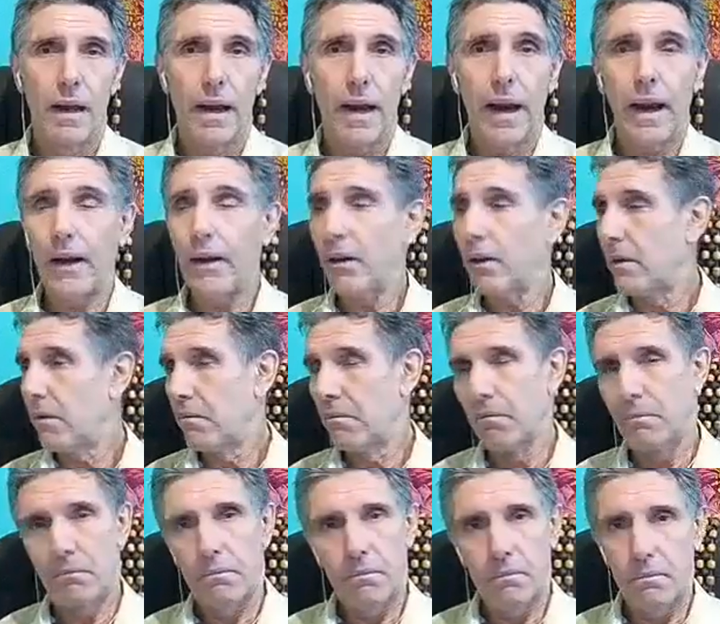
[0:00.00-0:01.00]
And
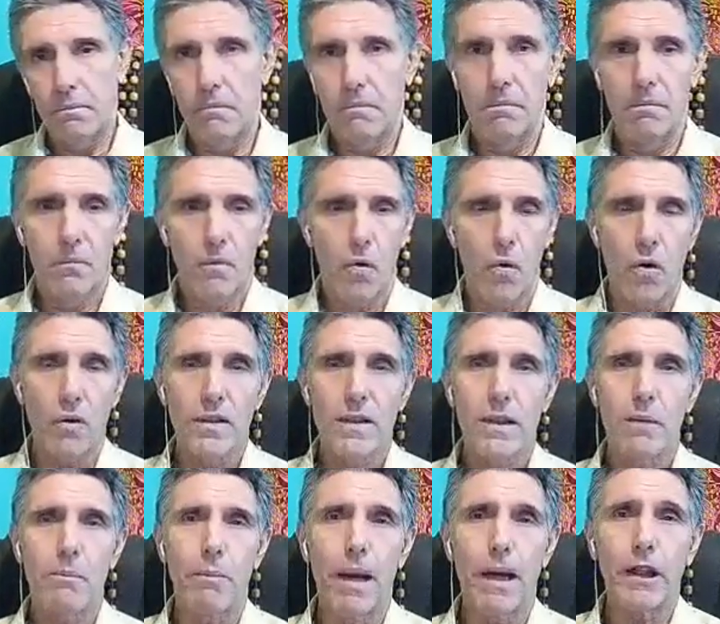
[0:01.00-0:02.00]

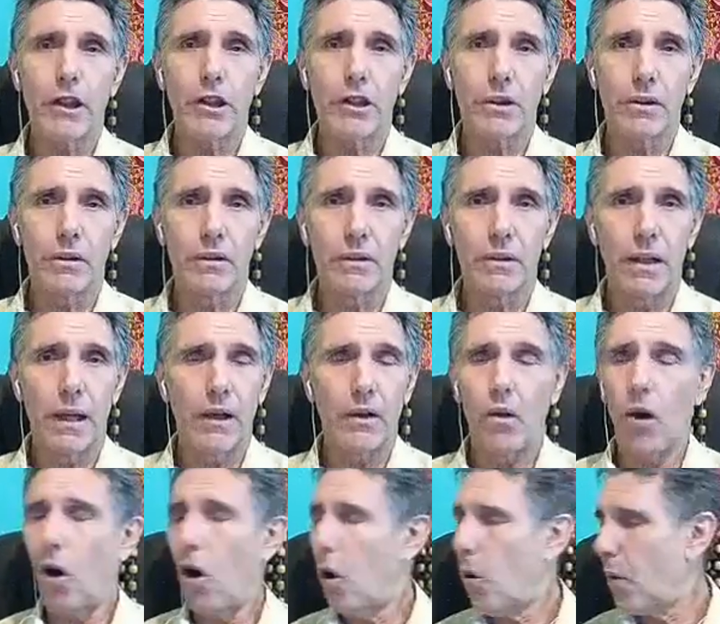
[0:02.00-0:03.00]
constipation, they
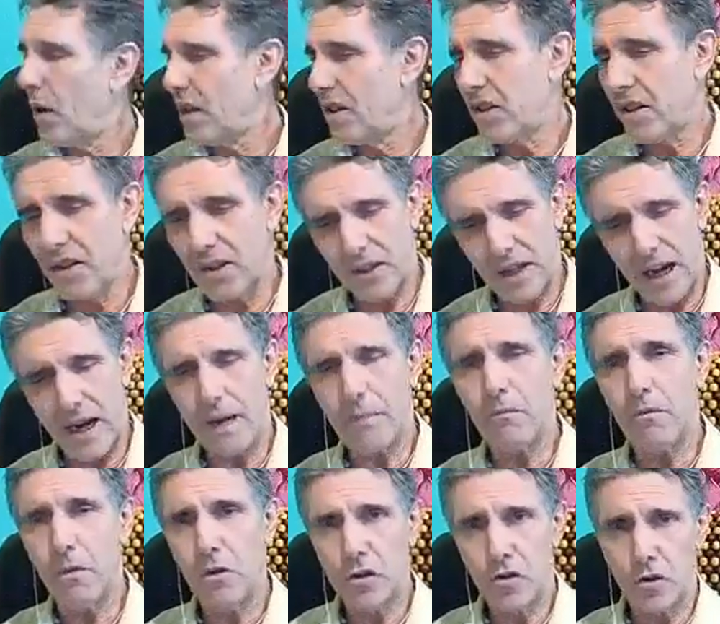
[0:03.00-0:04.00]
always the
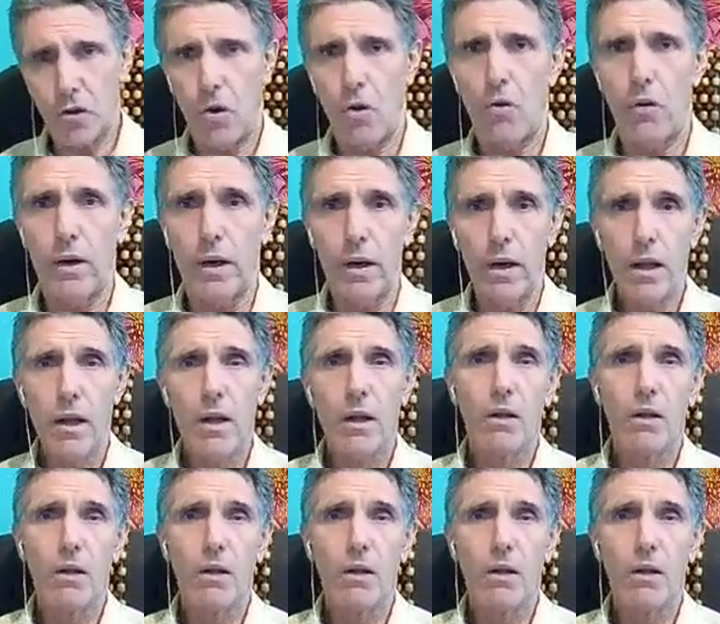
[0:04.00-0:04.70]
same story.